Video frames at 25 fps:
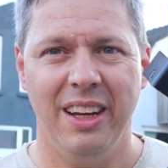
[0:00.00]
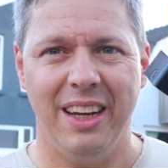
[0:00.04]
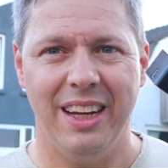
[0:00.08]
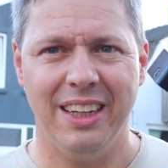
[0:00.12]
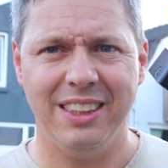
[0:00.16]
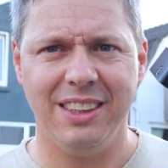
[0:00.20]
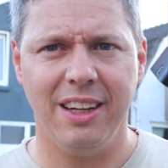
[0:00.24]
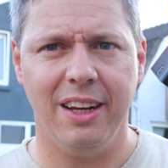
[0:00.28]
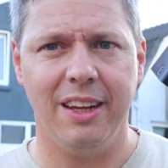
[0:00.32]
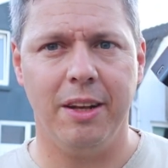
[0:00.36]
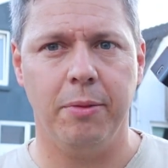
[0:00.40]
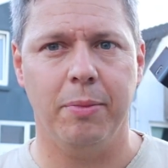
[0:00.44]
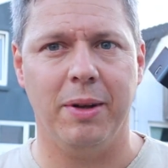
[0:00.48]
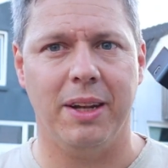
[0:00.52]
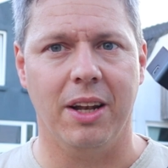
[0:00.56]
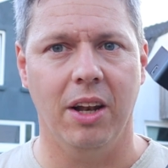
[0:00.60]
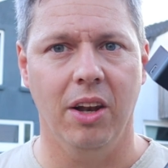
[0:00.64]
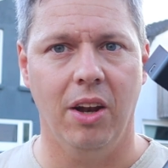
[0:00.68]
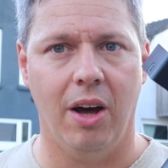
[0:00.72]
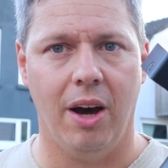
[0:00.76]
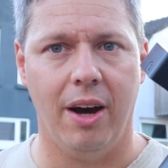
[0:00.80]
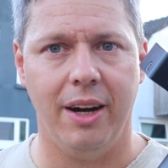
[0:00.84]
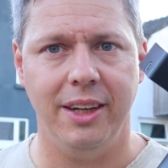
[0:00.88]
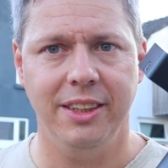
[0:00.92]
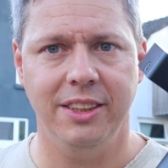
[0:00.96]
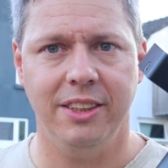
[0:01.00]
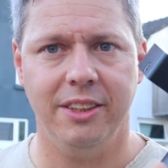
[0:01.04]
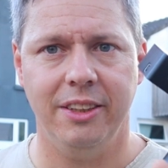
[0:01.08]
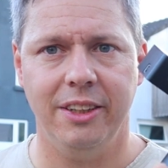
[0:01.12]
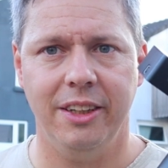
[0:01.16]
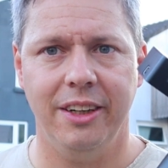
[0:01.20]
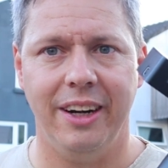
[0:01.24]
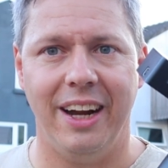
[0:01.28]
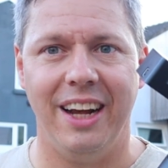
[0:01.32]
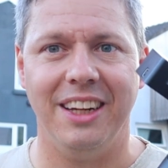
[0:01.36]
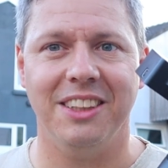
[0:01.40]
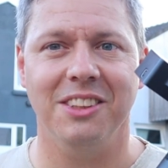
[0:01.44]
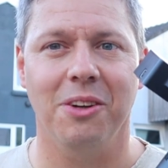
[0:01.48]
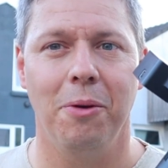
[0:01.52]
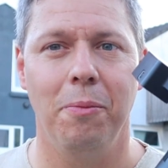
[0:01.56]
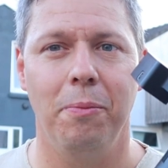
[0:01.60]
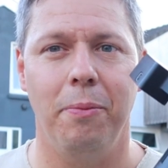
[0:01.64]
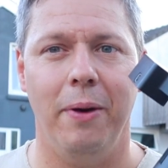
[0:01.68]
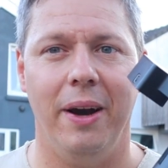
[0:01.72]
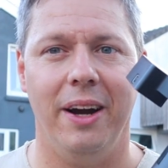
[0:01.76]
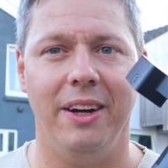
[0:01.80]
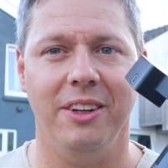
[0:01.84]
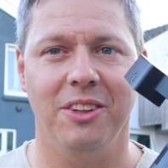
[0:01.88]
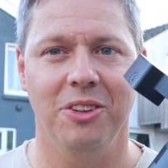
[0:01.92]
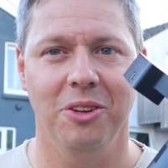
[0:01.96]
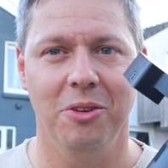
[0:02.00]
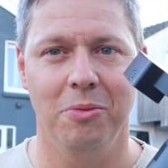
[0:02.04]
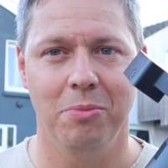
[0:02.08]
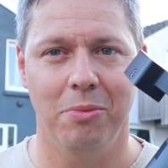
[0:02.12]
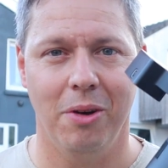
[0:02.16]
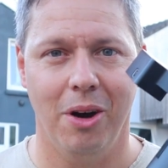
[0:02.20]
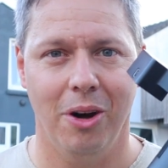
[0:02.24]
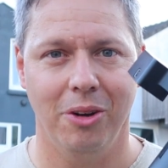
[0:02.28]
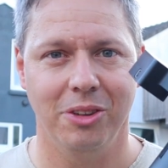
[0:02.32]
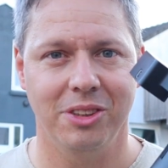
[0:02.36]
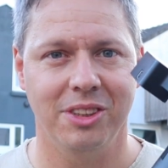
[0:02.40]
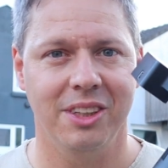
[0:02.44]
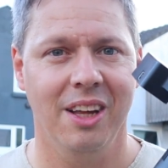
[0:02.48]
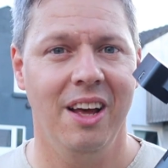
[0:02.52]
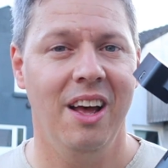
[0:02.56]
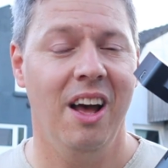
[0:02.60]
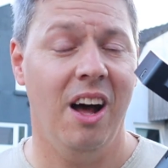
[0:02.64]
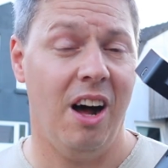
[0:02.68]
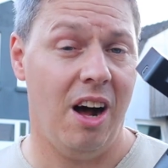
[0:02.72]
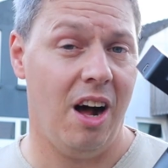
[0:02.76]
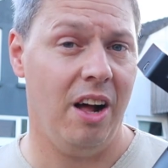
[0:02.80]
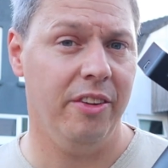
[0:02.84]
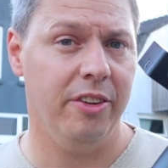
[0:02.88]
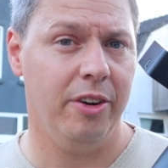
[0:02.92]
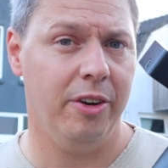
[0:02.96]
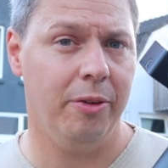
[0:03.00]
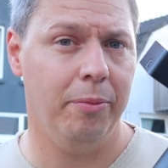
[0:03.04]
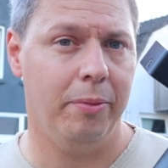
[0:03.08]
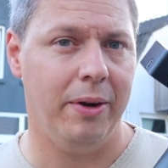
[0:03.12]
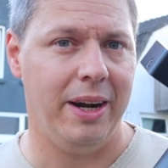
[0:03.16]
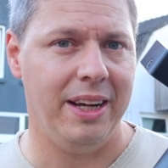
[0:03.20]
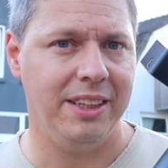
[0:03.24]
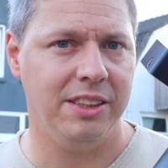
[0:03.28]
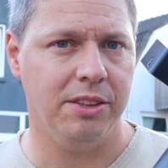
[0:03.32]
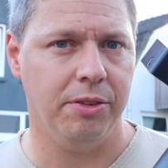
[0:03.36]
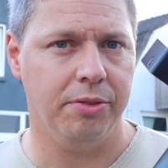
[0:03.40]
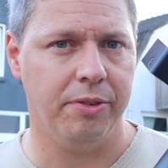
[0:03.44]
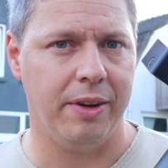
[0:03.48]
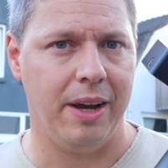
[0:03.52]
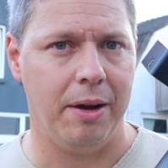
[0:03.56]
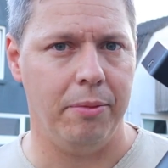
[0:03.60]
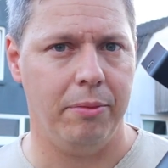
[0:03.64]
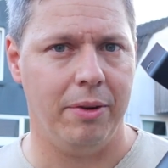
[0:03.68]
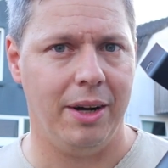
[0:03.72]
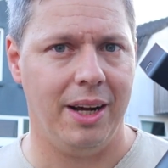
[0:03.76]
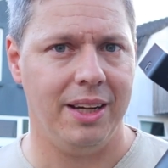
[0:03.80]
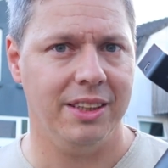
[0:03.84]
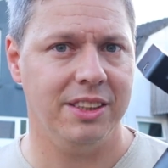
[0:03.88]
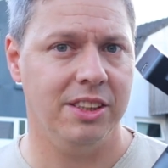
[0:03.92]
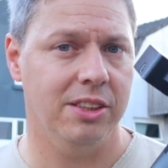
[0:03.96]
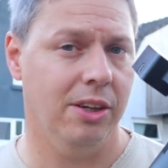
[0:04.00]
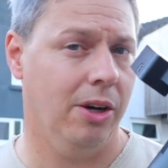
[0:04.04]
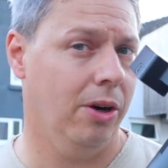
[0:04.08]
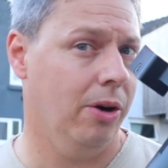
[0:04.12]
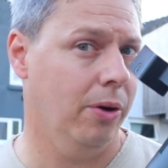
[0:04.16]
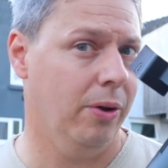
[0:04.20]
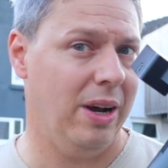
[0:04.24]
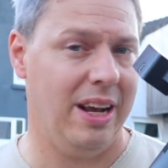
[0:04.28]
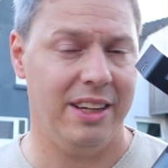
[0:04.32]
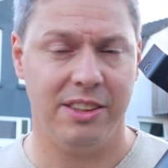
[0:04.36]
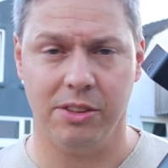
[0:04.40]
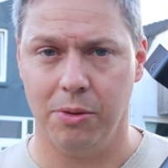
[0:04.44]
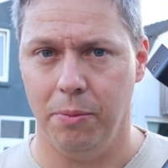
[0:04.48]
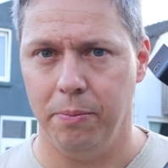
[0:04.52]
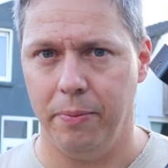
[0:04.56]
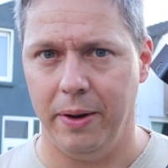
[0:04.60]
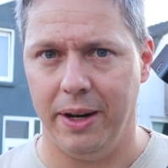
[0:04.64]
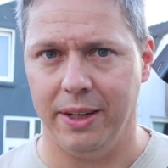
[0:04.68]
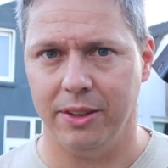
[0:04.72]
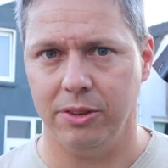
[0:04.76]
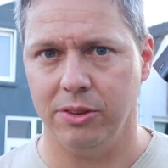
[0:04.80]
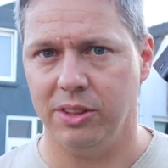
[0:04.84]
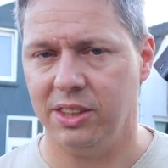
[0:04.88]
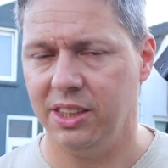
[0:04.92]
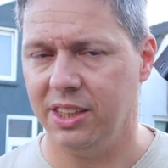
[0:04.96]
is a little bit larger as compared to most other brands of cameras, so as compared to